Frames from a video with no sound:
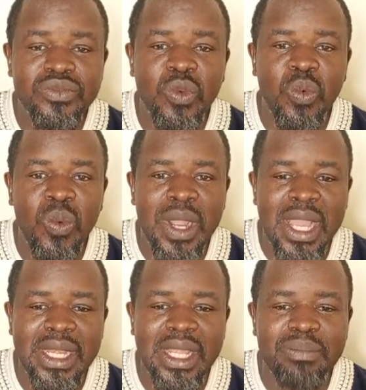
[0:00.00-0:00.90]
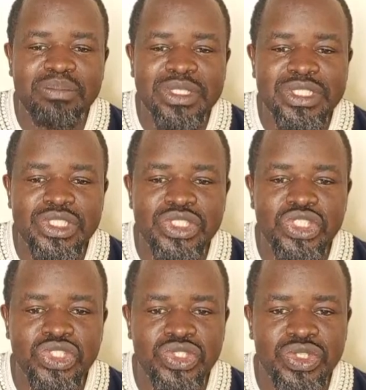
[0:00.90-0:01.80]
why that person
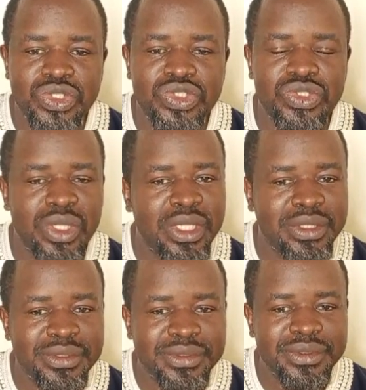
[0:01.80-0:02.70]
is not joining.